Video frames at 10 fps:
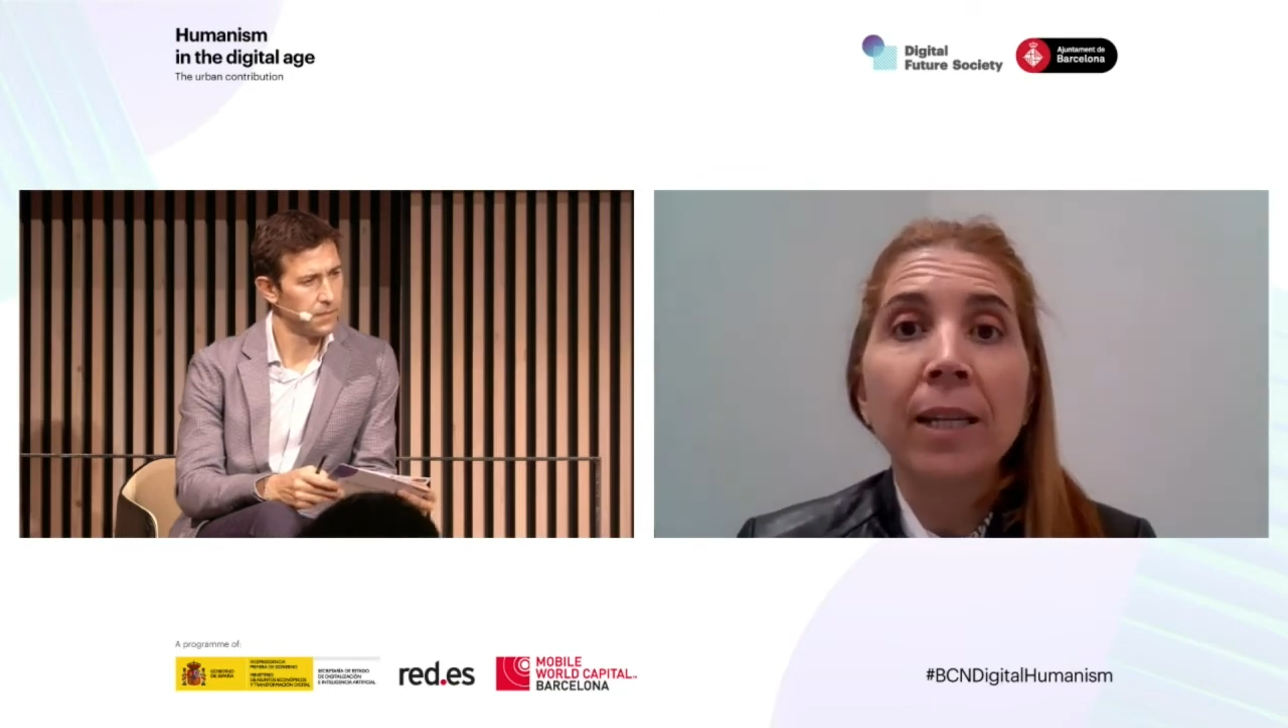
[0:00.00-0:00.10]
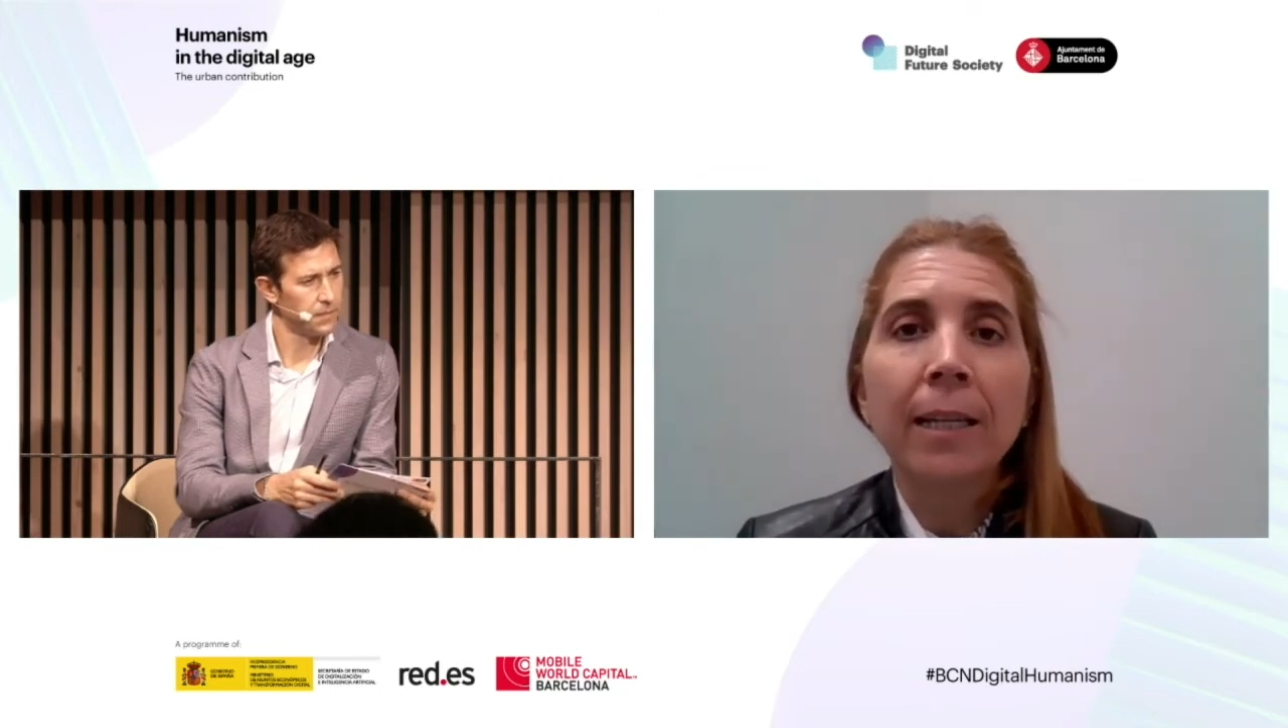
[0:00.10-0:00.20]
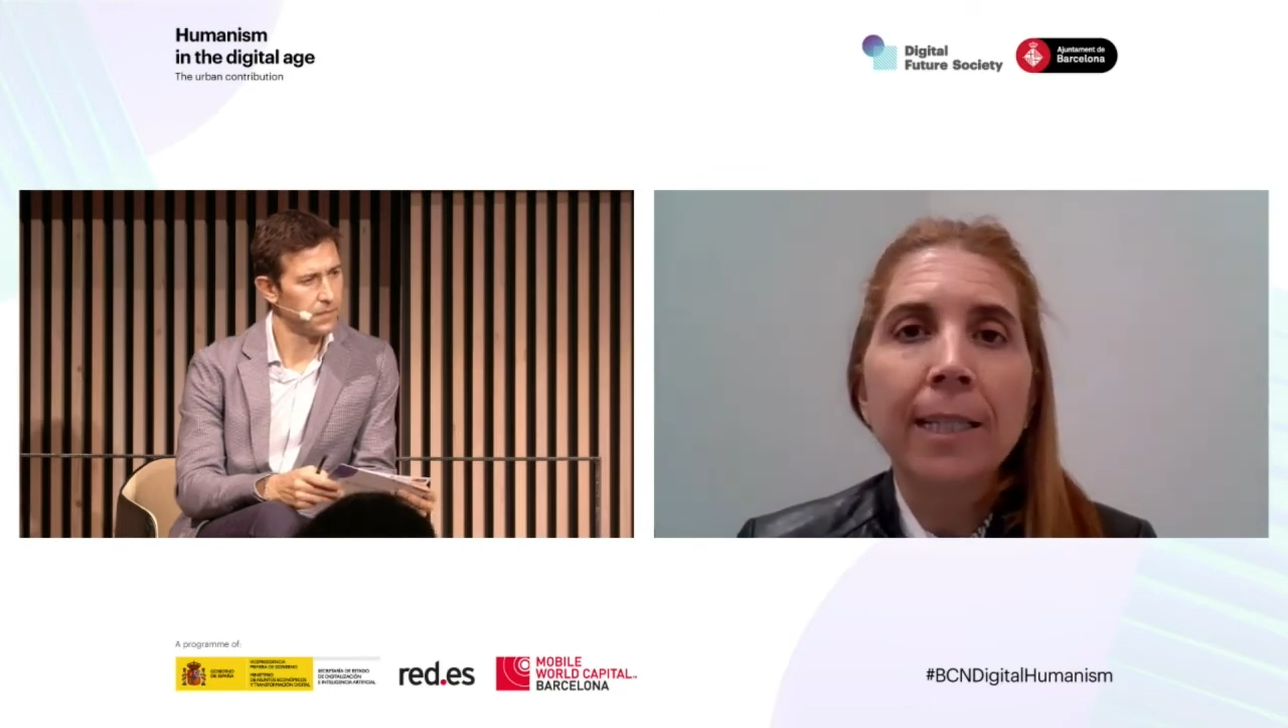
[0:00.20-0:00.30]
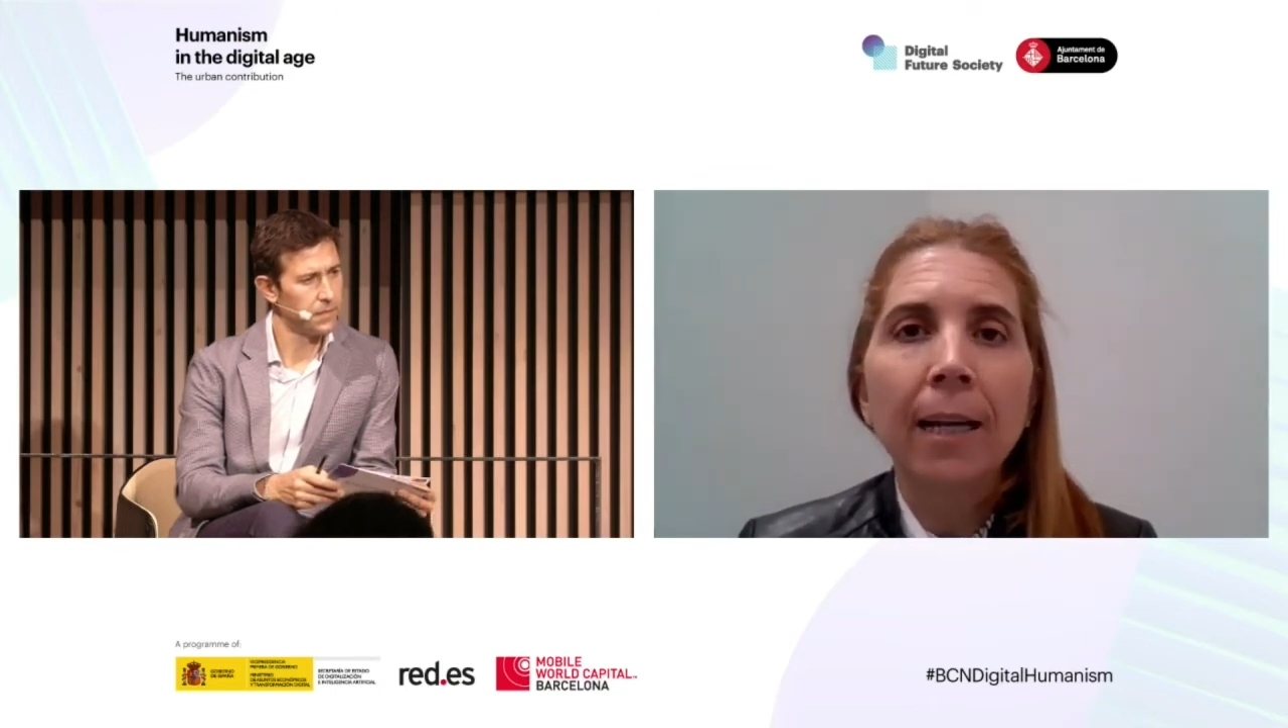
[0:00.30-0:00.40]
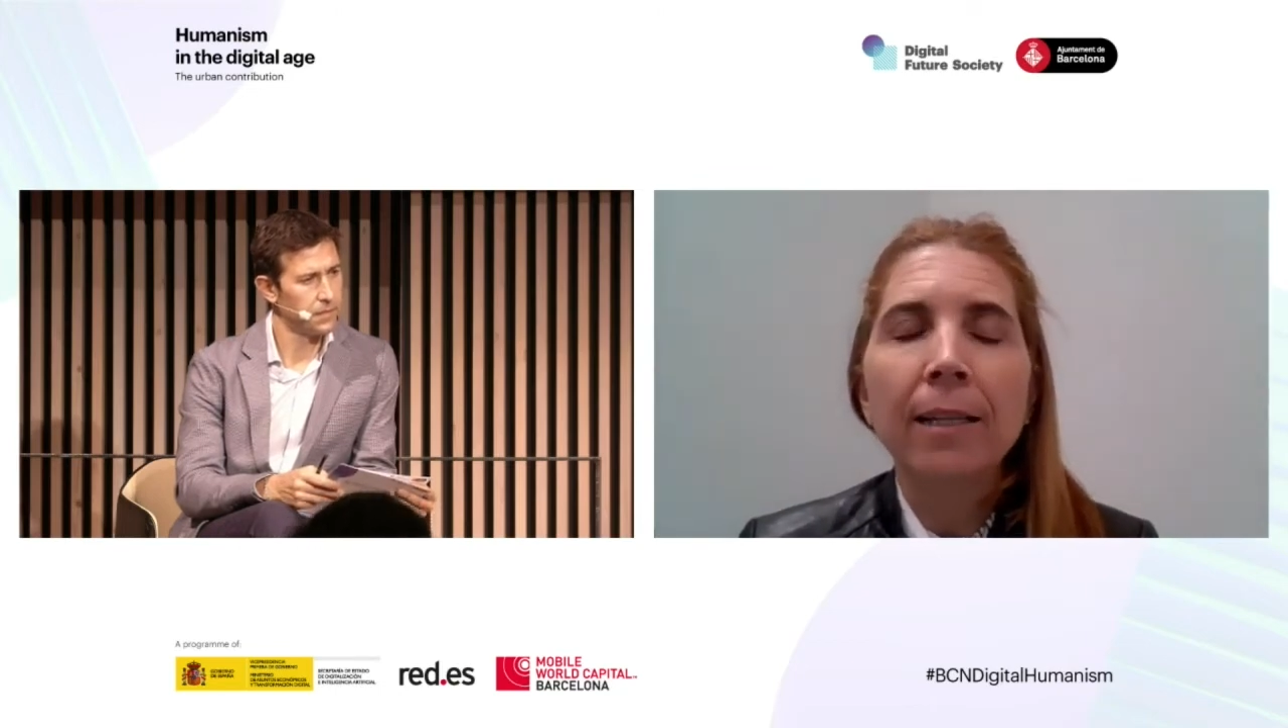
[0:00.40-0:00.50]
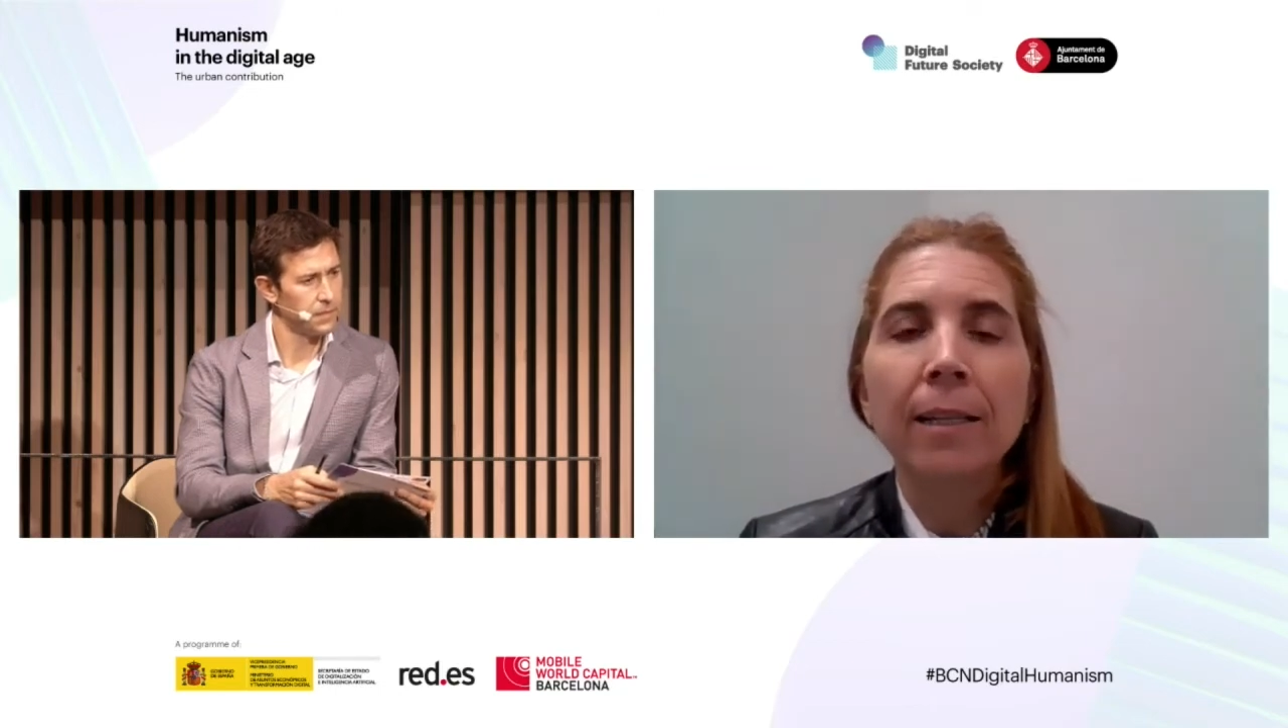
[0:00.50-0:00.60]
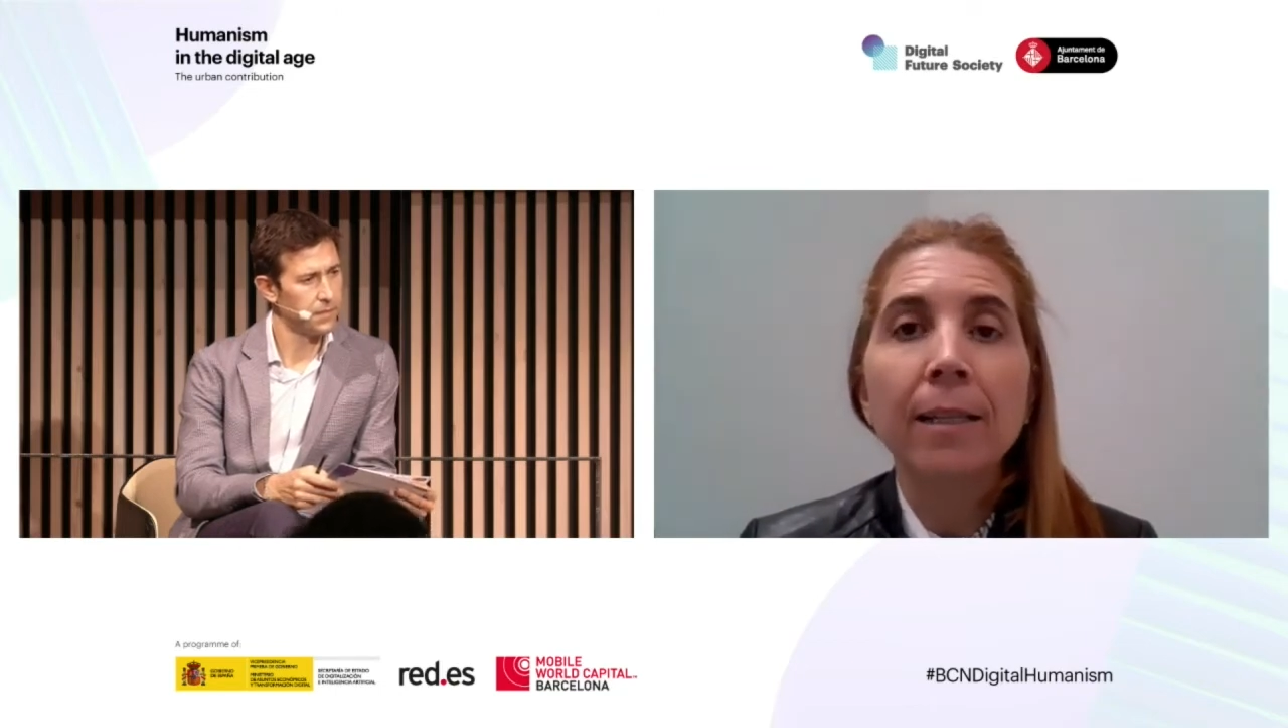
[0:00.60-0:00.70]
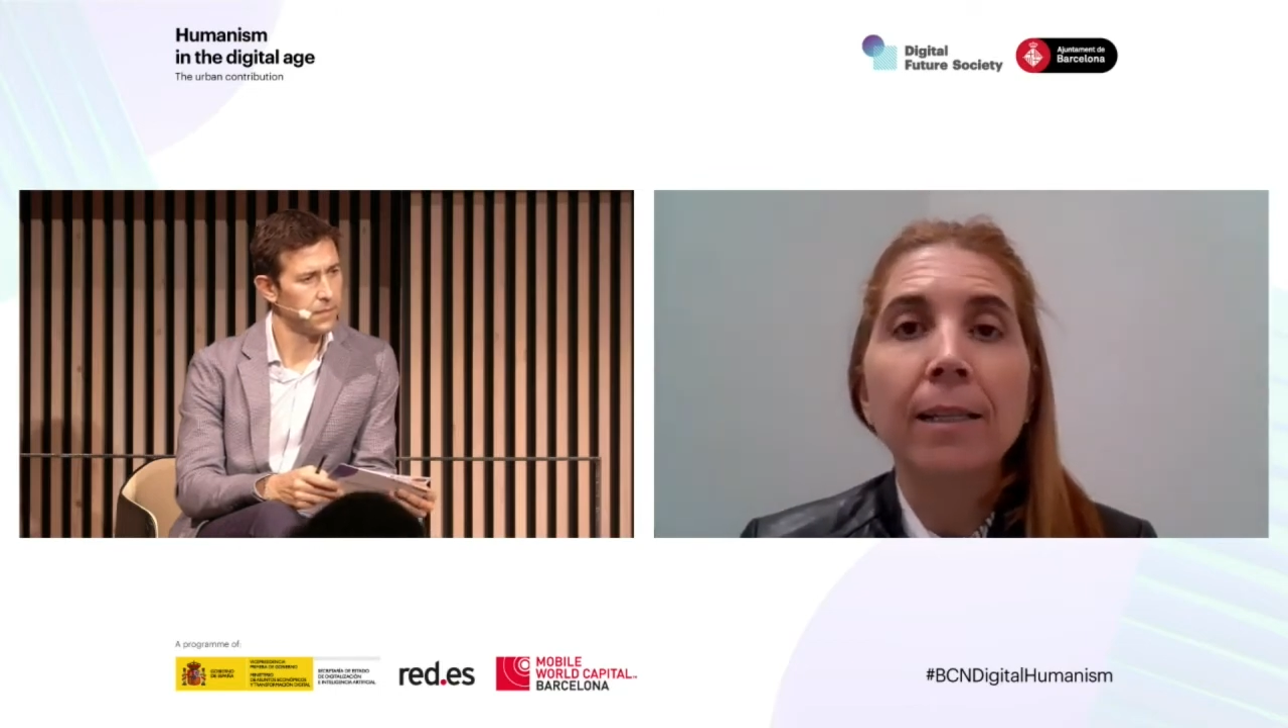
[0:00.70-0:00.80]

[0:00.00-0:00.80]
intelligence is